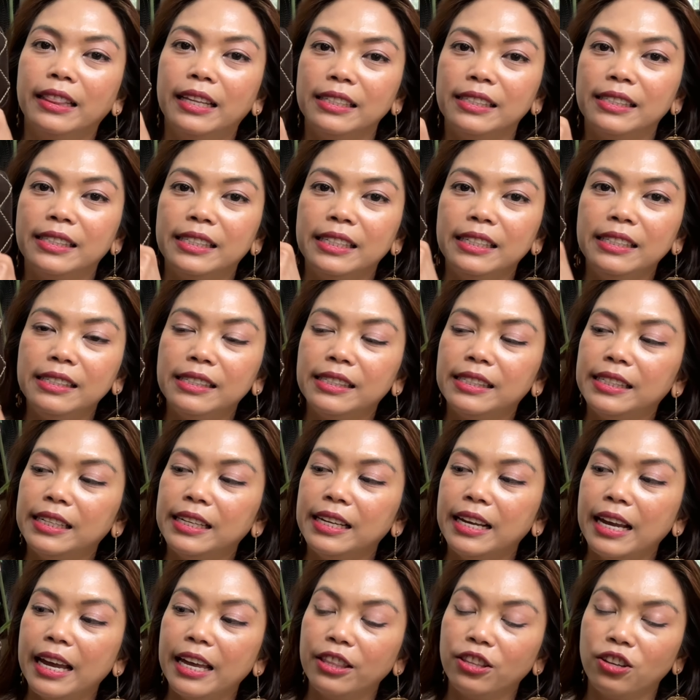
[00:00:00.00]
the
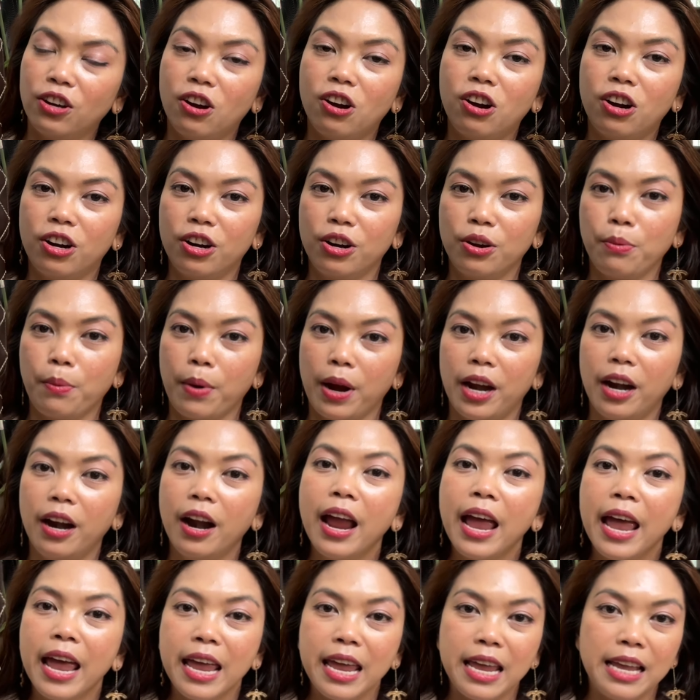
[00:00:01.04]
CC and the
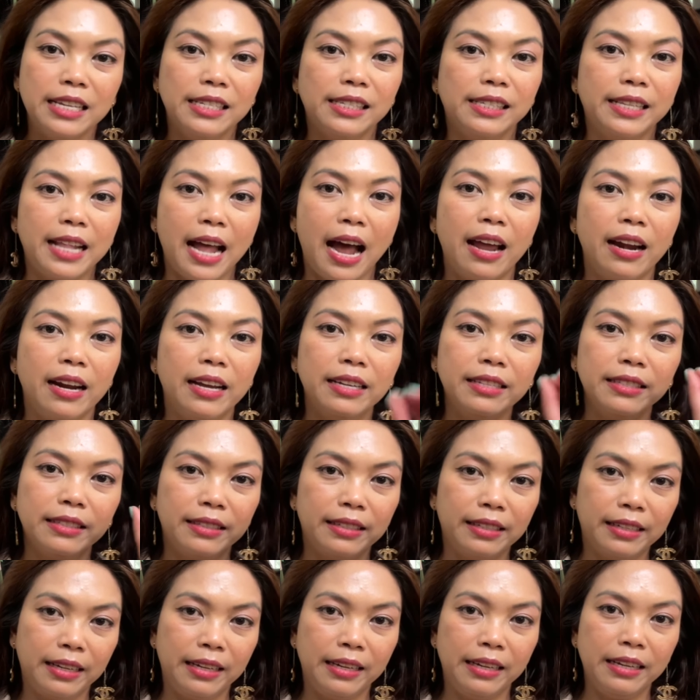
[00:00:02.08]
hardware is that
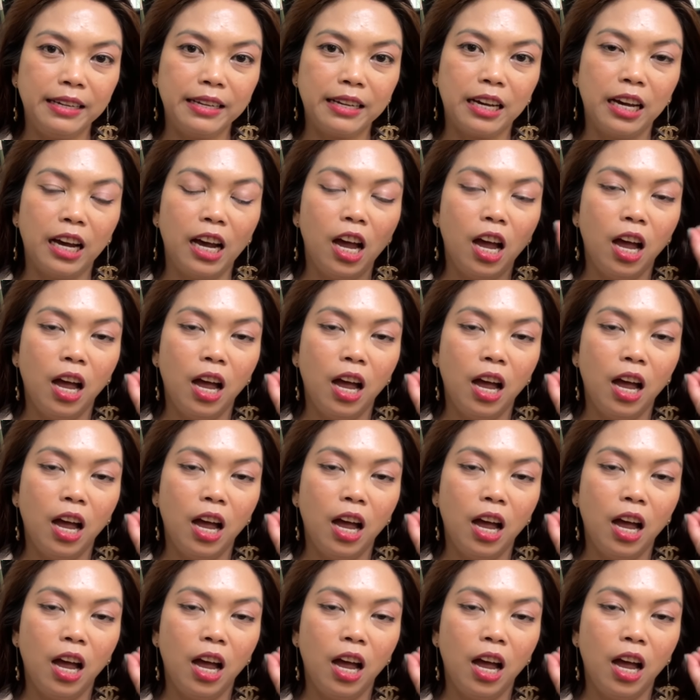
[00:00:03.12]
antique